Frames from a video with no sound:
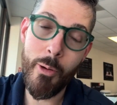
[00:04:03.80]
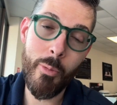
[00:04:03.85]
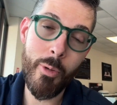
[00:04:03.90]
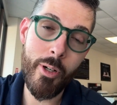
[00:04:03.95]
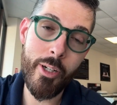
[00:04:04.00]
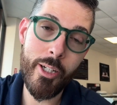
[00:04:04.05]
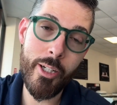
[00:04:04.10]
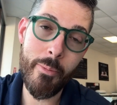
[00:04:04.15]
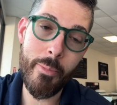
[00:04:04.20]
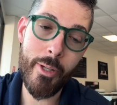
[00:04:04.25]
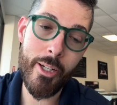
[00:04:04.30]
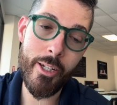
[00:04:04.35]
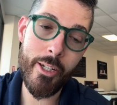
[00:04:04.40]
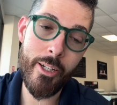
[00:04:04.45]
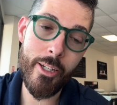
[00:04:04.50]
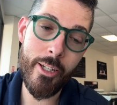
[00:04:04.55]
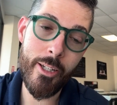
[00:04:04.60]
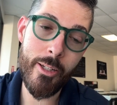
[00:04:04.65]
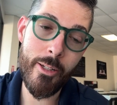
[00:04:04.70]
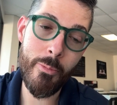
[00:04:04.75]
worrying about it
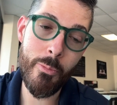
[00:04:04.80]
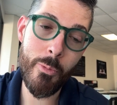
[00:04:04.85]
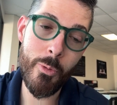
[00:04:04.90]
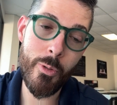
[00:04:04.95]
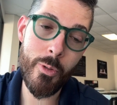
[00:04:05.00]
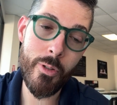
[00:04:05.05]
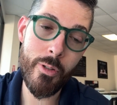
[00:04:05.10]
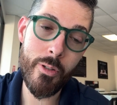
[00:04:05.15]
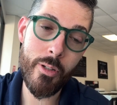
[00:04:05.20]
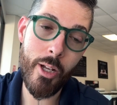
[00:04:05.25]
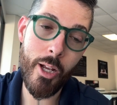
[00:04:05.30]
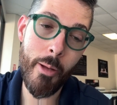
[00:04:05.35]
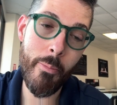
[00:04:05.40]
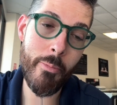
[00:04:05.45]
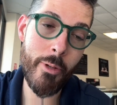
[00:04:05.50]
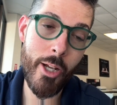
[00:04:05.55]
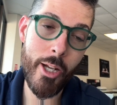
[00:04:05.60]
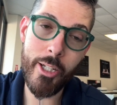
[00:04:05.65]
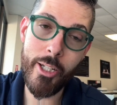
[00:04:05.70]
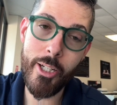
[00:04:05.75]
anymore. I'm
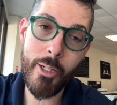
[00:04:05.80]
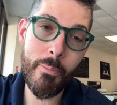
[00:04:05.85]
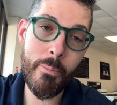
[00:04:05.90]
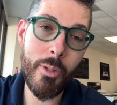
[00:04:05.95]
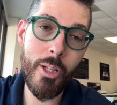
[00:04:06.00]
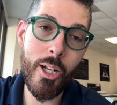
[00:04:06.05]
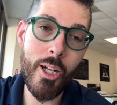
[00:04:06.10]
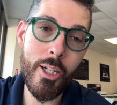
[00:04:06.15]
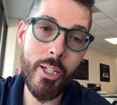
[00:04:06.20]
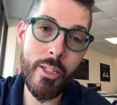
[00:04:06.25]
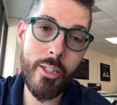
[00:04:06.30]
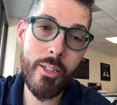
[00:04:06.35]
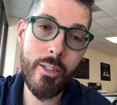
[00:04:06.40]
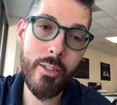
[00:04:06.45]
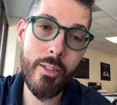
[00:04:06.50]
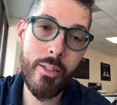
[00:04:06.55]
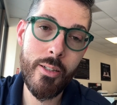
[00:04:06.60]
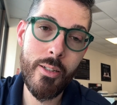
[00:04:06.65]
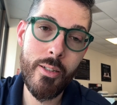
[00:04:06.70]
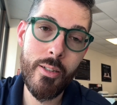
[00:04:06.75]
not going to block
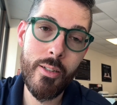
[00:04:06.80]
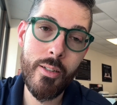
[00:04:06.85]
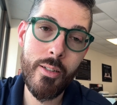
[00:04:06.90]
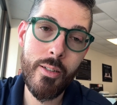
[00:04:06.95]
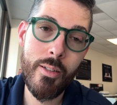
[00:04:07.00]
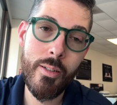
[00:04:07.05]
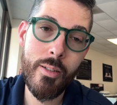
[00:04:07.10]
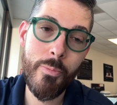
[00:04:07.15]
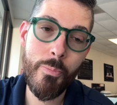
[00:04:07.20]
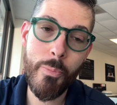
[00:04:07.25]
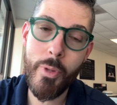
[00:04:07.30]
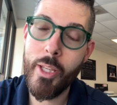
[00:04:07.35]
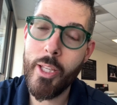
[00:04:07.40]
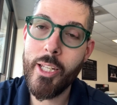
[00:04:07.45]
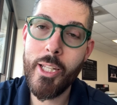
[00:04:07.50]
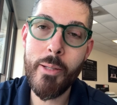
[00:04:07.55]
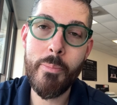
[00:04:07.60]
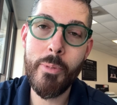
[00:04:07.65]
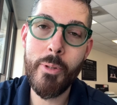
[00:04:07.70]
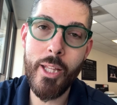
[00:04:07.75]

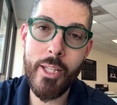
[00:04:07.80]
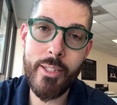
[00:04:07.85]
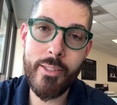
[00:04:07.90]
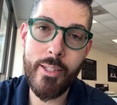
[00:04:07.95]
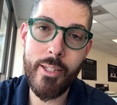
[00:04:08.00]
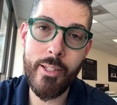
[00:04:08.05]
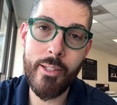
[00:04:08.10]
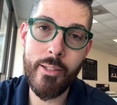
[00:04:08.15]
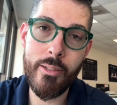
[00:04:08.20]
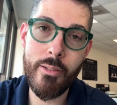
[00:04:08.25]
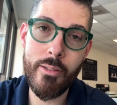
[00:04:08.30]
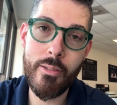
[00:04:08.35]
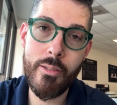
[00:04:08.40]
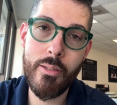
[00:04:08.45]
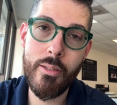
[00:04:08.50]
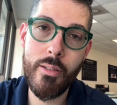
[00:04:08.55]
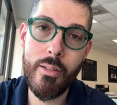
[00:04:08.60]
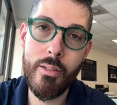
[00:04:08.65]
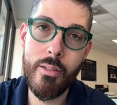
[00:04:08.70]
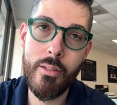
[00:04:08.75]
any blessings